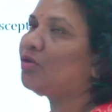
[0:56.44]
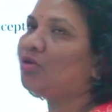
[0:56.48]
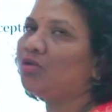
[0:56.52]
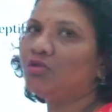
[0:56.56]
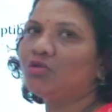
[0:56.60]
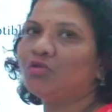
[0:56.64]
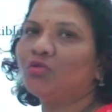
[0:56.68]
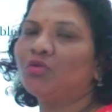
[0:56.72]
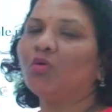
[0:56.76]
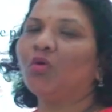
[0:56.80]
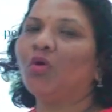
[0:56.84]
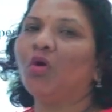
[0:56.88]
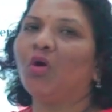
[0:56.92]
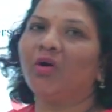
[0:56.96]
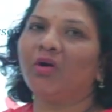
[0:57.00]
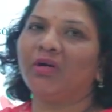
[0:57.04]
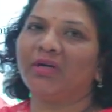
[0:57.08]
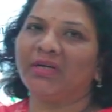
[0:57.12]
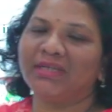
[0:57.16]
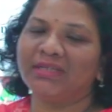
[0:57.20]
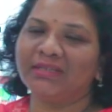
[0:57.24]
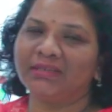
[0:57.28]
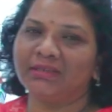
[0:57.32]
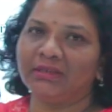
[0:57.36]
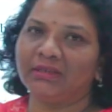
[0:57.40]
also called
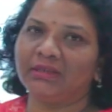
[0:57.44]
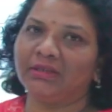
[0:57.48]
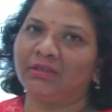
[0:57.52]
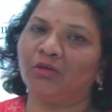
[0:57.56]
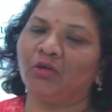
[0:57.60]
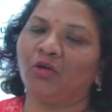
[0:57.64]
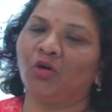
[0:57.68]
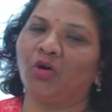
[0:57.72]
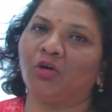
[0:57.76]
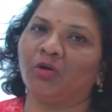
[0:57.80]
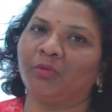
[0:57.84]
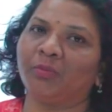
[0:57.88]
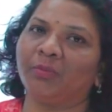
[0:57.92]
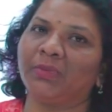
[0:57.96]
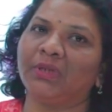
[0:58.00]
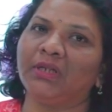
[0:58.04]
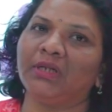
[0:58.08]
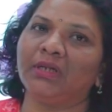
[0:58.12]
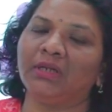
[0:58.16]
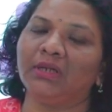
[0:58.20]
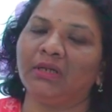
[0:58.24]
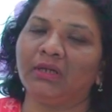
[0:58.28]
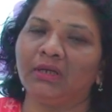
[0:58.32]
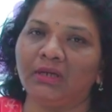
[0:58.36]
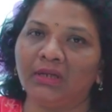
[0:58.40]
as, in
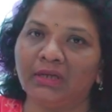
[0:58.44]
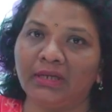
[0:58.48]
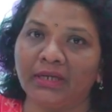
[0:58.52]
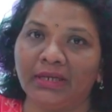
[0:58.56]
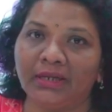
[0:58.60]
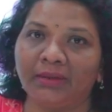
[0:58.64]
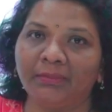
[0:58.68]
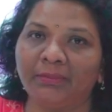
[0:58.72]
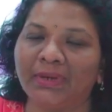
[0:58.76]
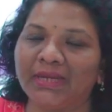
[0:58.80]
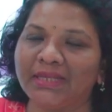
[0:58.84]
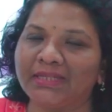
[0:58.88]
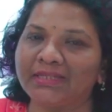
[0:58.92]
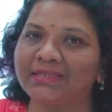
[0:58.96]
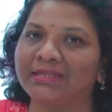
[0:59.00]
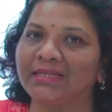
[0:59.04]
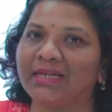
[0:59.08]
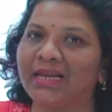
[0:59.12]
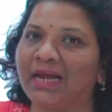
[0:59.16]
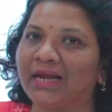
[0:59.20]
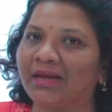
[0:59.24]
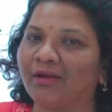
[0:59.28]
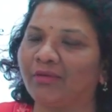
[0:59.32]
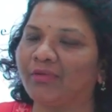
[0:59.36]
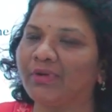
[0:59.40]
normal layman's
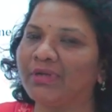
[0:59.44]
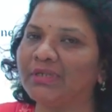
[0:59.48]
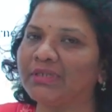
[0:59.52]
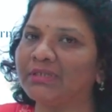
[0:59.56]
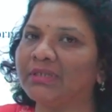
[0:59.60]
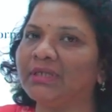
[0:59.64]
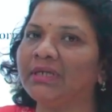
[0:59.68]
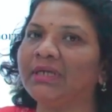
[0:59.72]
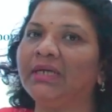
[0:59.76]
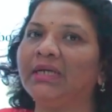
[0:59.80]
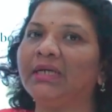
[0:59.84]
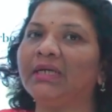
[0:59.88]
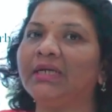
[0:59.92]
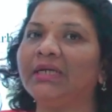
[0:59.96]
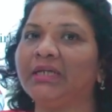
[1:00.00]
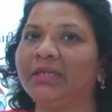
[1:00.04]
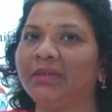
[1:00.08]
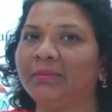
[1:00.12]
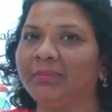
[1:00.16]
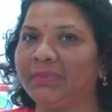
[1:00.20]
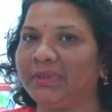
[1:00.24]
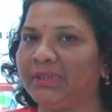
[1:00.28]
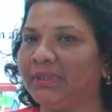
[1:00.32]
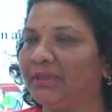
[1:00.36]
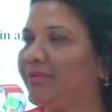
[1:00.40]
language,
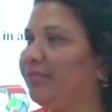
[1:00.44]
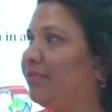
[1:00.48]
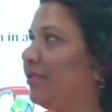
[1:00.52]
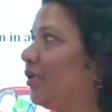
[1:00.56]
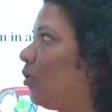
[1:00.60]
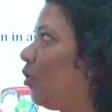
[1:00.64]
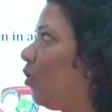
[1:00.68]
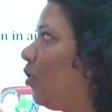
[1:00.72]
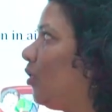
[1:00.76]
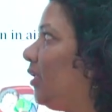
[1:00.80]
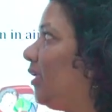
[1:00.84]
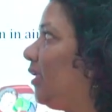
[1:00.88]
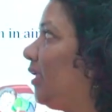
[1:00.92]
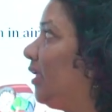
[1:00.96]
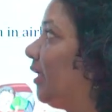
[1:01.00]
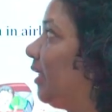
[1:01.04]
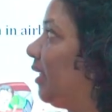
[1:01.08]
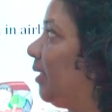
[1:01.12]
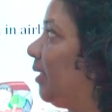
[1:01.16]
TB. We call it